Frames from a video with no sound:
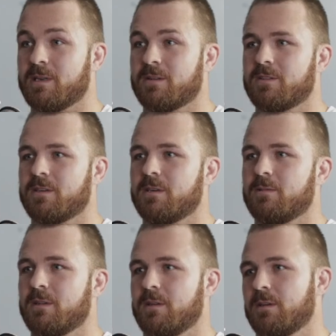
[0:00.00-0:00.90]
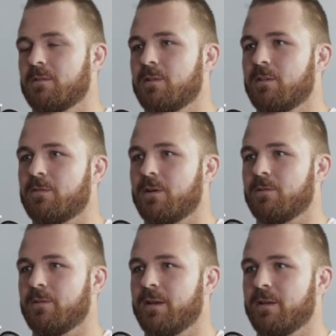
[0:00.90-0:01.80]
on to win the final
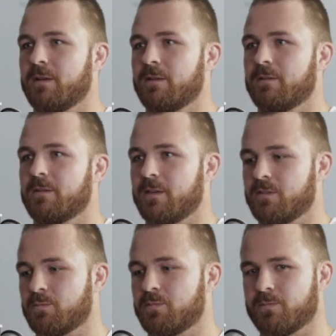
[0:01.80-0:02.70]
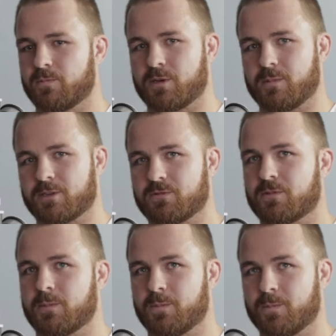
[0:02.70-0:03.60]
that year. It's pretty much
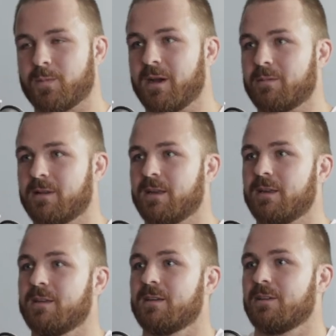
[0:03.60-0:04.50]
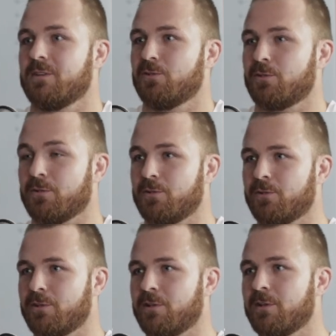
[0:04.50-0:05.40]
from Bay of Plenty north.